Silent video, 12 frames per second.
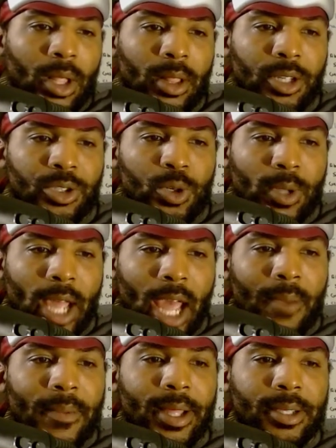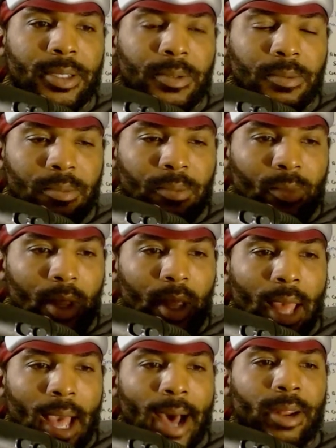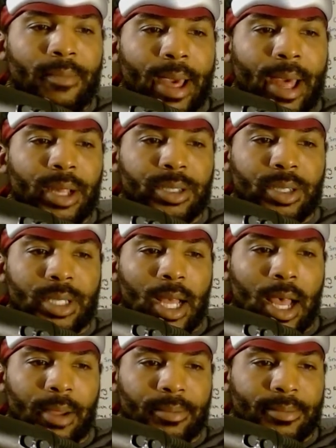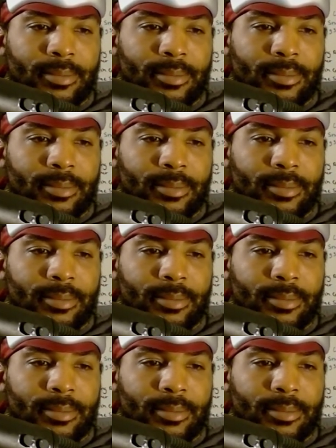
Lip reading: The true game is how to manage your time.